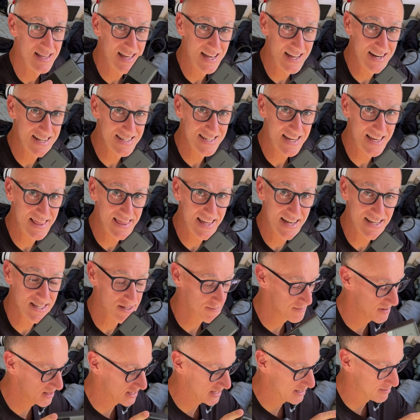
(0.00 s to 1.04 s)
and a
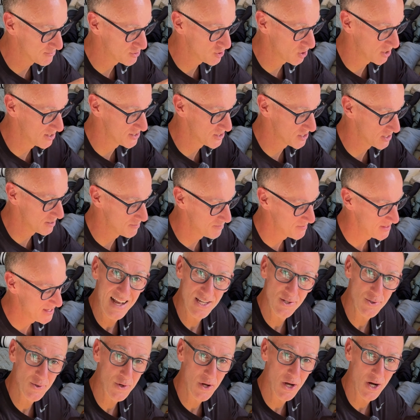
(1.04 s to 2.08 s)
10,000 milliamp charger.
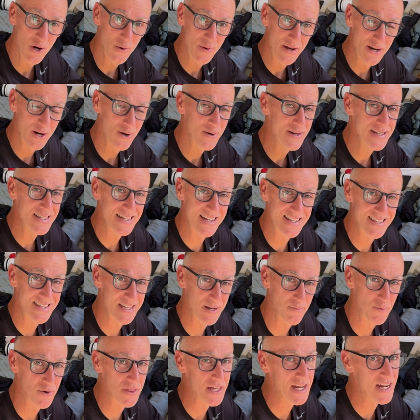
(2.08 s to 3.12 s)
As you go, it always ends
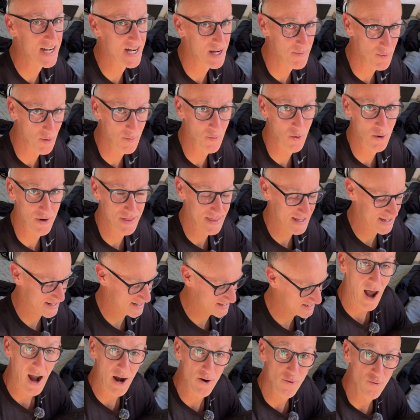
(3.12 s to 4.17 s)
up with a couple more
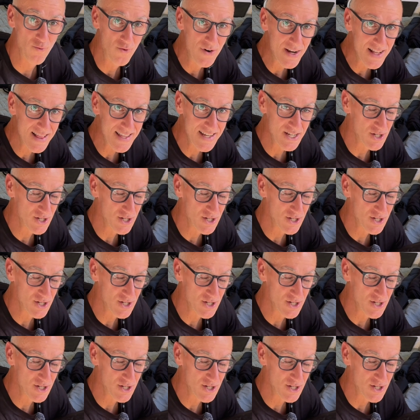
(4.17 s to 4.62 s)
things. I really